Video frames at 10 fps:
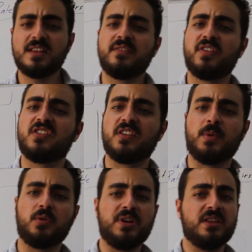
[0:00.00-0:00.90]
the differences
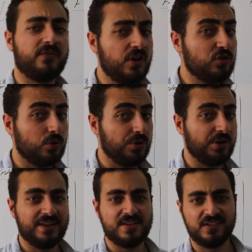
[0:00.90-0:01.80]
between the first
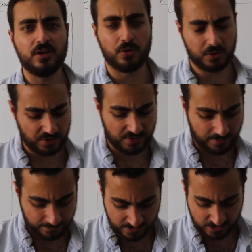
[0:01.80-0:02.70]
order and the zero order
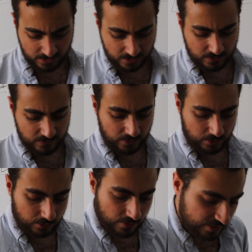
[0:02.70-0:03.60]
then?
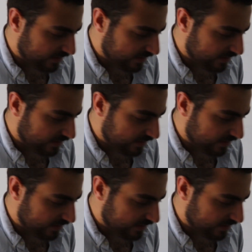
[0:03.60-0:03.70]
So